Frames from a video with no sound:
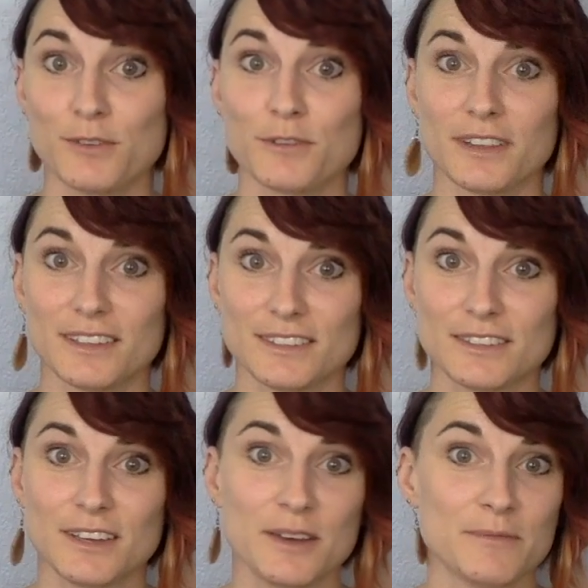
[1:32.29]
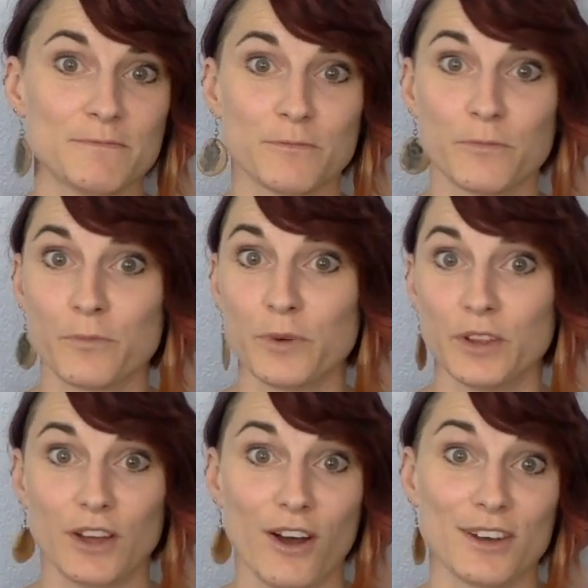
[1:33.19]
over this
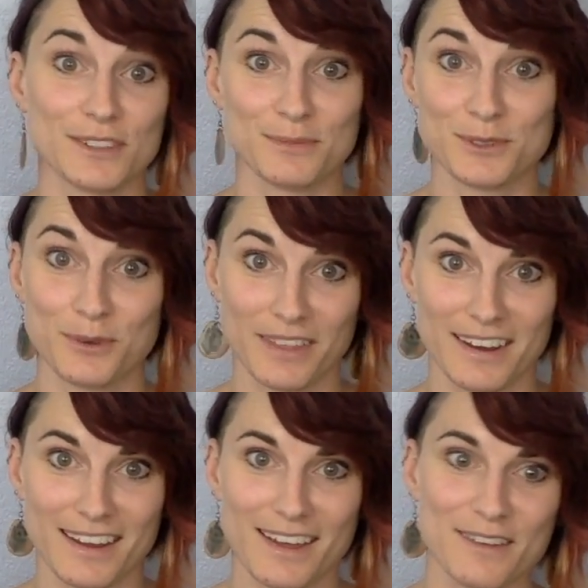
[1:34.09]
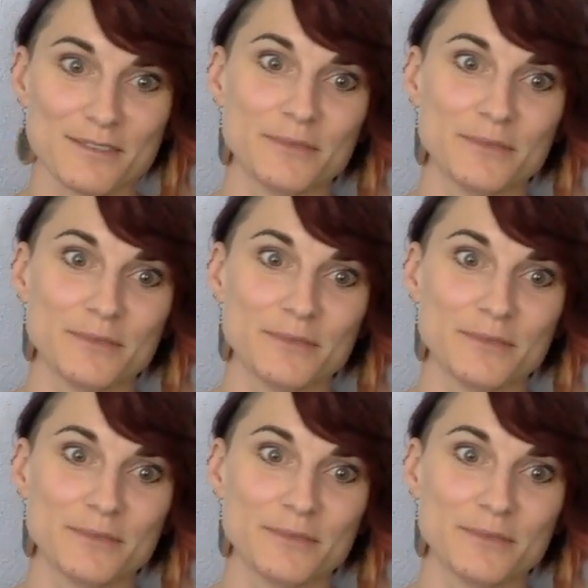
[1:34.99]
really awesome toy that I have.